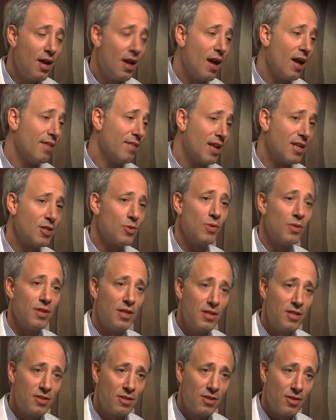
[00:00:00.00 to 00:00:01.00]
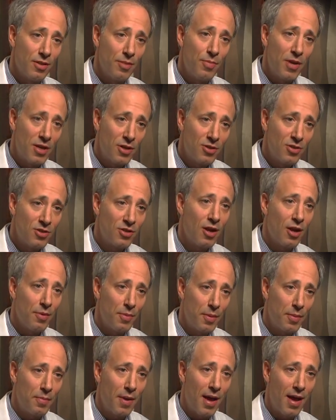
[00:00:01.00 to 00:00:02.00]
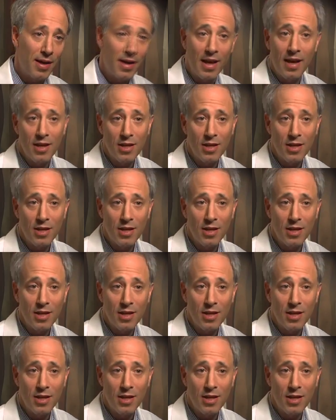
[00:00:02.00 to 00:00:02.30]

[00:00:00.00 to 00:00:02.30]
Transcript: and that's what leads to the patients coming back